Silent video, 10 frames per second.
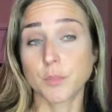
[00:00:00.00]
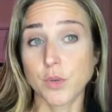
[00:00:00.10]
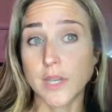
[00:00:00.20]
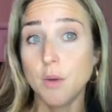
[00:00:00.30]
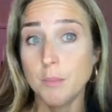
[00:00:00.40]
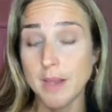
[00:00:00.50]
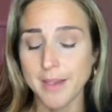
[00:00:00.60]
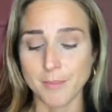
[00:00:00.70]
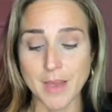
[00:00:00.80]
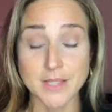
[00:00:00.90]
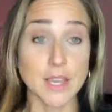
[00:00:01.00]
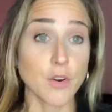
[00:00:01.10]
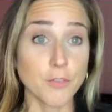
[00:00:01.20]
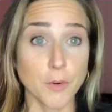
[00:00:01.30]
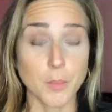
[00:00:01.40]
pulled out my
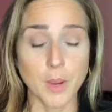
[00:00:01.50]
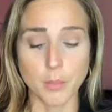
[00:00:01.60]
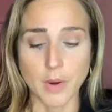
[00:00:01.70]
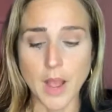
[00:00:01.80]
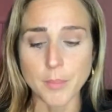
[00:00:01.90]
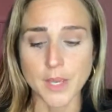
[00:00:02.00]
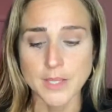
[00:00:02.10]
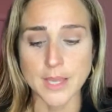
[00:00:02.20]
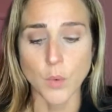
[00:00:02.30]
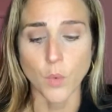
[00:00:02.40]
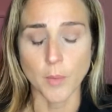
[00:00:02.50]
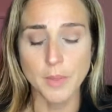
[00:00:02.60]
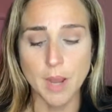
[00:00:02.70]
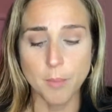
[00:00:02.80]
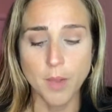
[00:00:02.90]
mascara from my bra because I warm
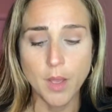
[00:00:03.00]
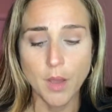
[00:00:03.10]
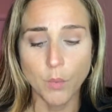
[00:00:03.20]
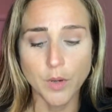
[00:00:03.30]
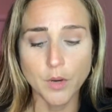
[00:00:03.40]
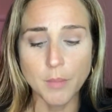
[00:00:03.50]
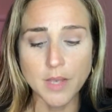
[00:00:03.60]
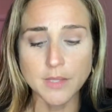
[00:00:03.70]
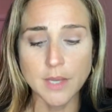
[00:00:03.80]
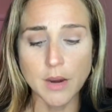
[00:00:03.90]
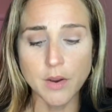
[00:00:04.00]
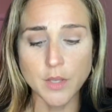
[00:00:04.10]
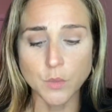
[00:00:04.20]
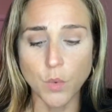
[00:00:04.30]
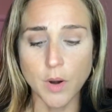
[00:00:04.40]
it up. When your mascara
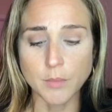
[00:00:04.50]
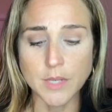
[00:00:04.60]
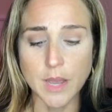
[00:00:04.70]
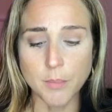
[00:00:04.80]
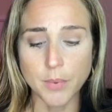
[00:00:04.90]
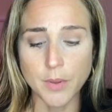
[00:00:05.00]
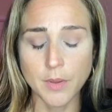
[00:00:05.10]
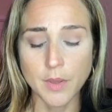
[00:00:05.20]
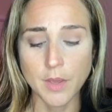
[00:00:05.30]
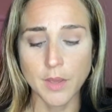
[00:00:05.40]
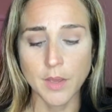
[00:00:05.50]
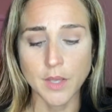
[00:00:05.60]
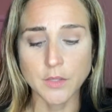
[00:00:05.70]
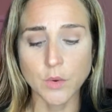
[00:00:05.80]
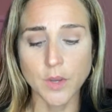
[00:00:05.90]
is warmed up,
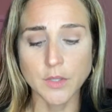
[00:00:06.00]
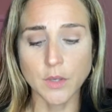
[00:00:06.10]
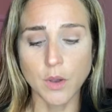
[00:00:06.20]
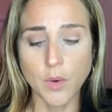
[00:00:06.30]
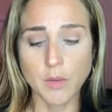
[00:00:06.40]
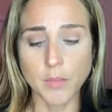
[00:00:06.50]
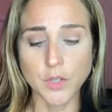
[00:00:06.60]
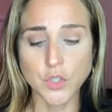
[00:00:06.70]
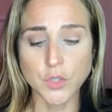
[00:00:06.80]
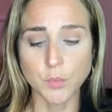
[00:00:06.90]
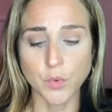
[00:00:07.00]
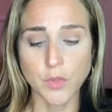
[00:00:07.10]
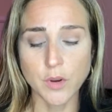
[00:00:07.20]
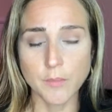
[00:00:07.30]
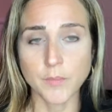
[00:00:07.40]
it's going to go on much
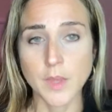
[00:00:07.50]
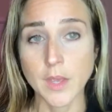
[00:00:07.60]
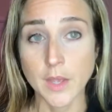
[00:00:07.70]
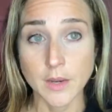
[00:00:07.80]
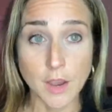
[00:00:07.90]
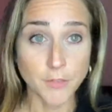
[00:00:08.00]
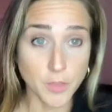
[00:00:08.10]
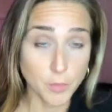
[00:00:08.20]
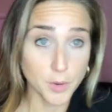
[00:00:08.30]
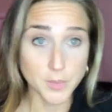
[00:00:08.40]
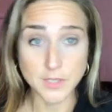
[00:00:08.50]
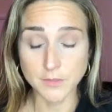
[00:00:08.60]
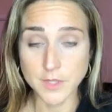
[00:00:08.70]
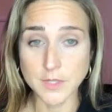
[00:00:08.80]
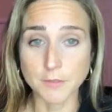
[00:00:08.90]
smoother. Now for the purpose
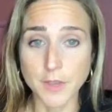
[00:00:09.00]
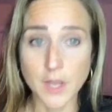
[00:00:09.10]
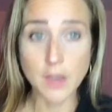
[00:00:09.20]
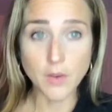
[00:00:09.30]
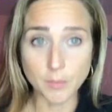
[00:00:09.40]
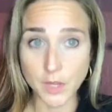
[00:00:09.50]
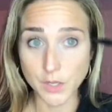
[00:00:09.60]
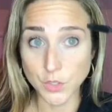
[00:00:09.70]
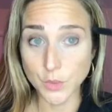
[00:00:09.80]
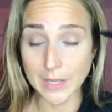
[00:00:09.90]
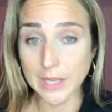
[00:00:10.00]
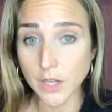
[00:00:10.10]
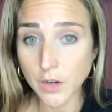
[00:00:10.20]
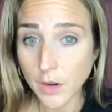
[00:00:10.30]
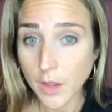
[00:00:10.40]
of this video, I'm gonna do it here,